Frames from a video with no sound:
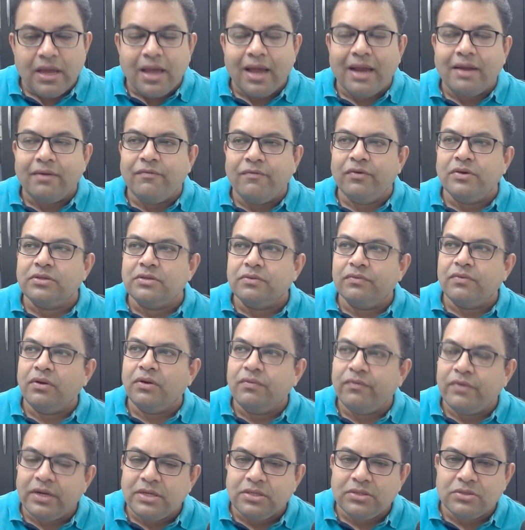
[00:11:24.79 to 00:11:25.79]
And first of
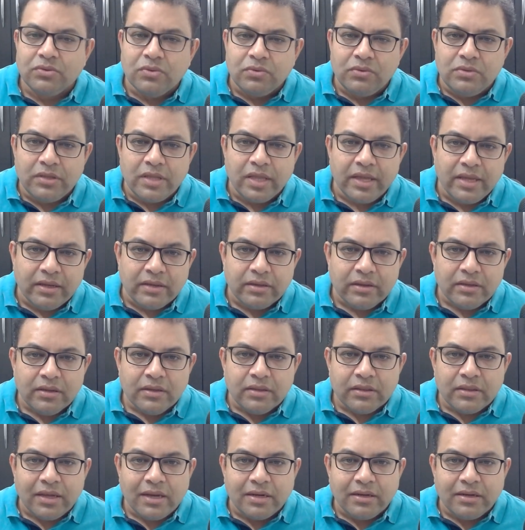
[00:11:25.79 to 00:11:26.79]
all, friends, don't think
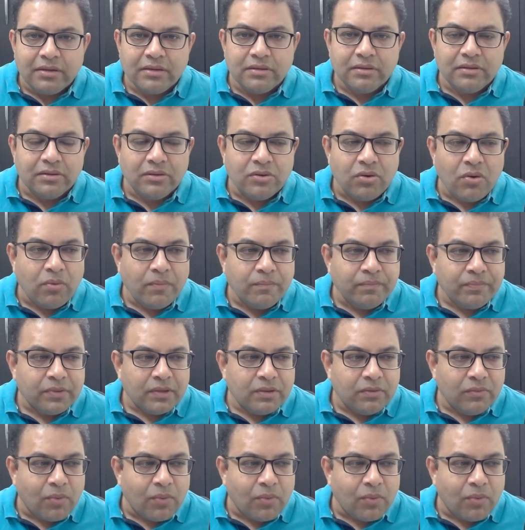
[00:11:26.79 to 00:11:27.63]
that, you know,